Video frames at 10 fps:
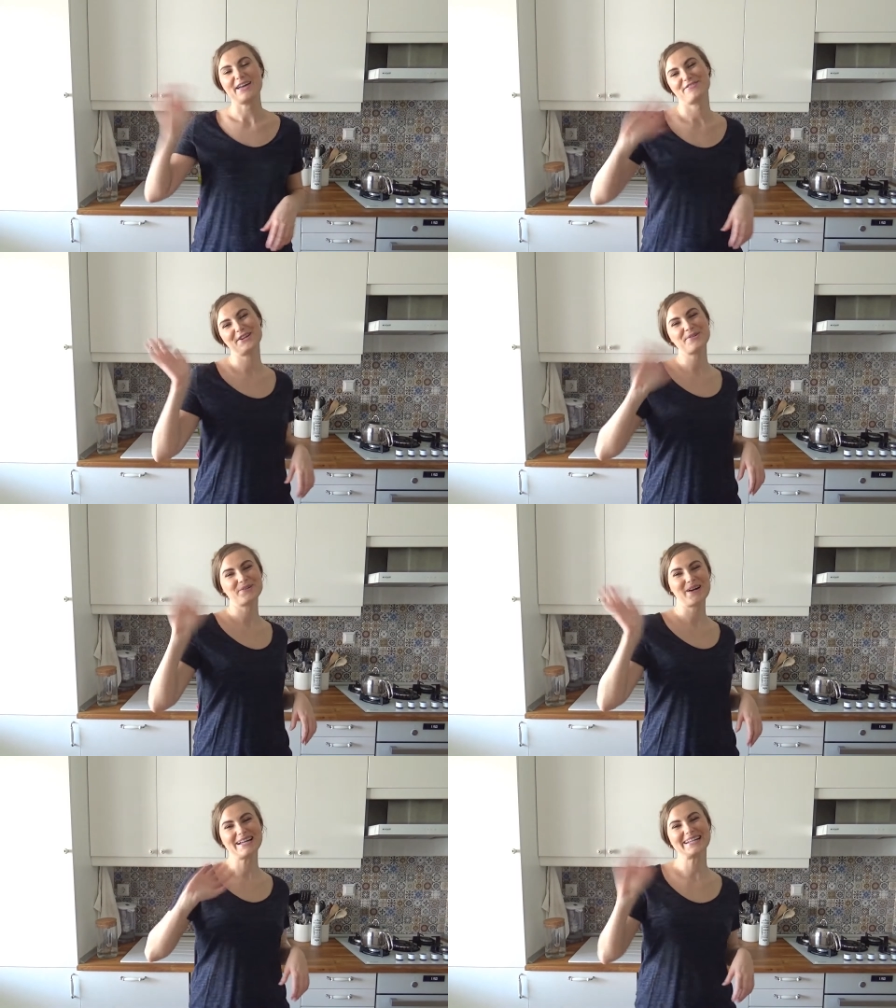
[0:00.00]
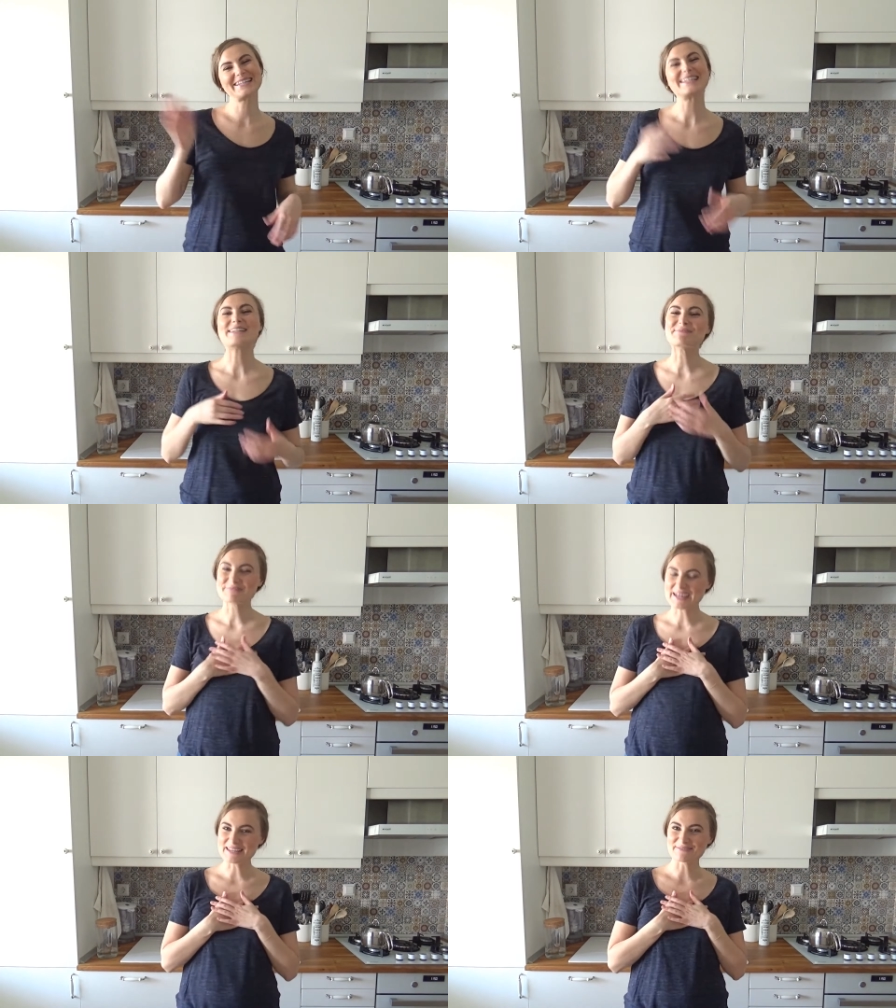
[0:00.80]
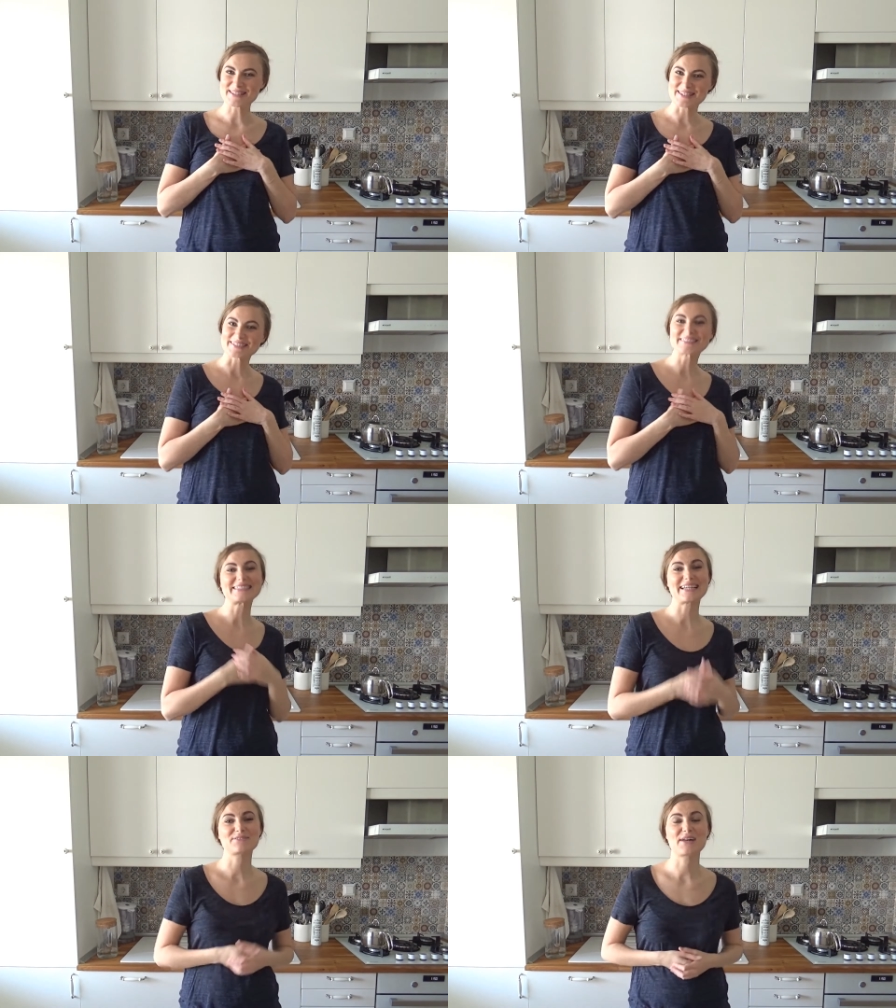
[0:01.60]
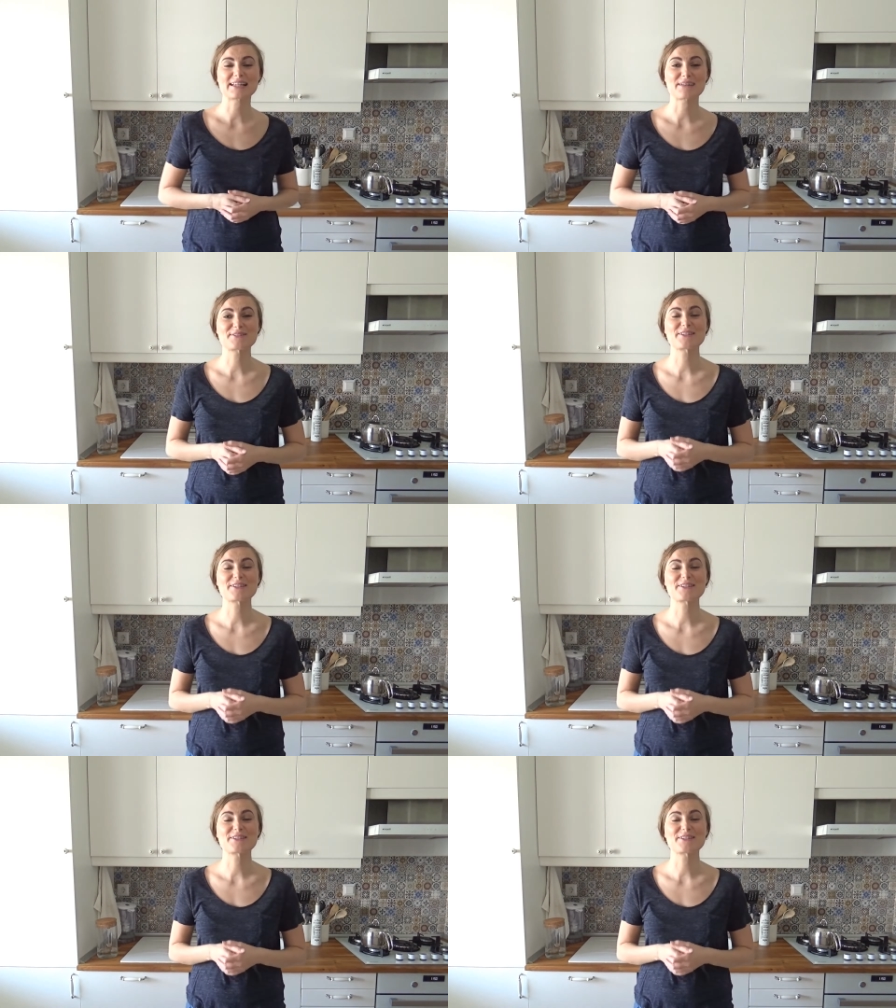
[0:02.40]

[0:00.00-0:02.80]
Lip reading: everyone! My name is Ruta and welcome